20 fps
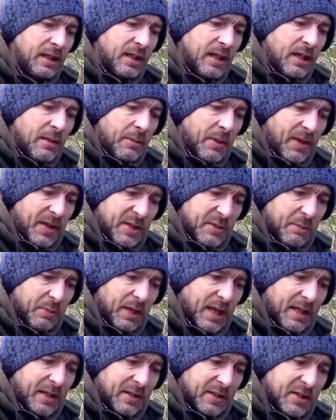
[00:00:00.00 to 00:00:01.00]
But this
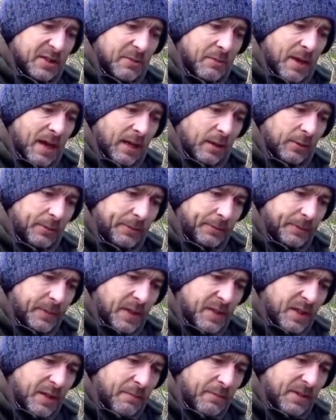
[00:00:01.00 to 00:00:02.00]
plant's smell
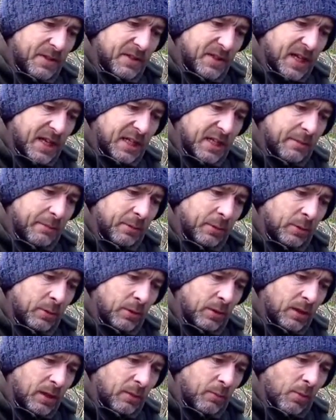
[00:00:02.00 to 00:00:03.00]
is unmistakable,
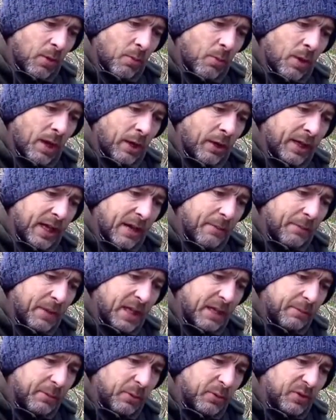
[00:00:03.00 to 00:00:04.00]
and one way I get
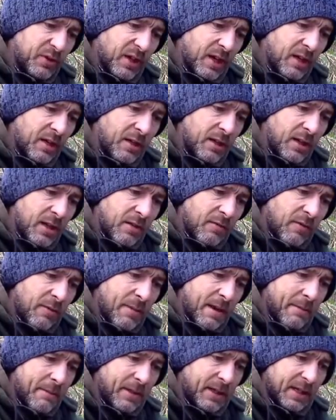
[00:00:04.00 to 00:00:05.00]
people to
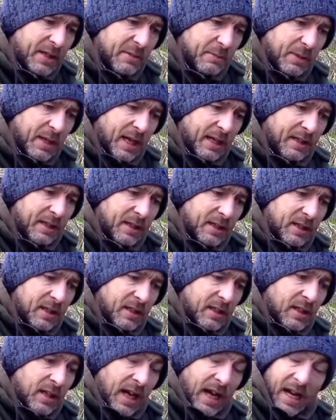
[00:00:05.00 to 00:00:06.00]
remember this plant,
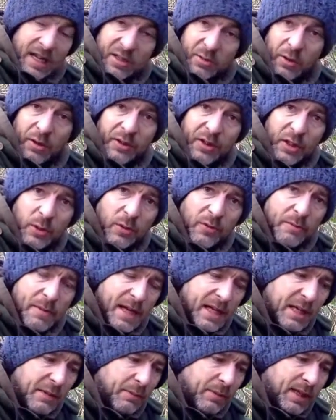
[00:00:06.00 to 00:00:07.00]
as I do with
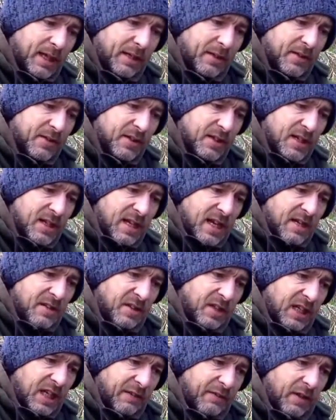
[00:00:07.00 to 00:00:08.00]
many plants, is
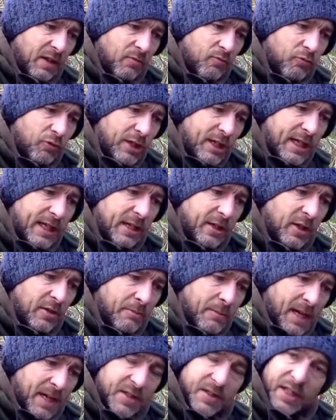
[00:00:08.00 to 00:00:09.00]
to give it a really good
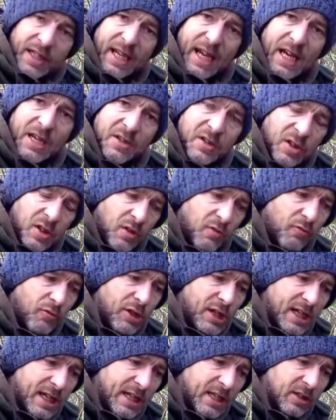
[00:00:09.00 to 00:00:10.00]
mastication and
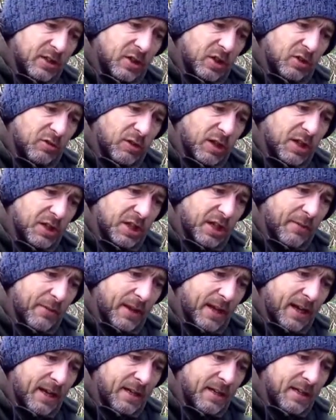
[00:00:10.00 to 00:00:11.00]
really good crush up
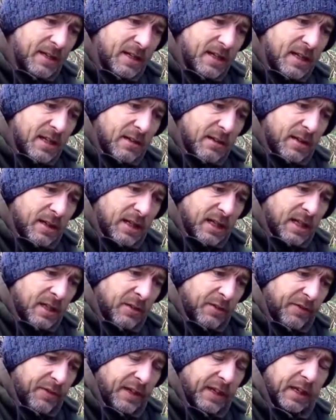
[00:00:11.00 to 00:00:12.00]
there in
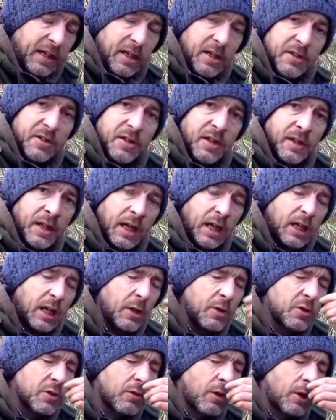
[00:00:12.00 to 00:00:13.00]
your fingers, and then
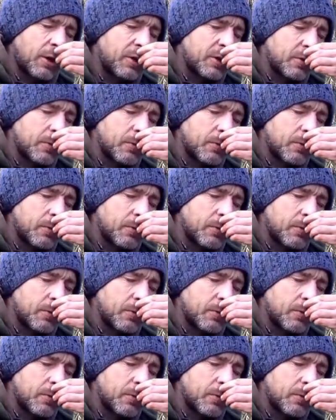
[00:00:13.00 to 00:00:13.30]
close your eyes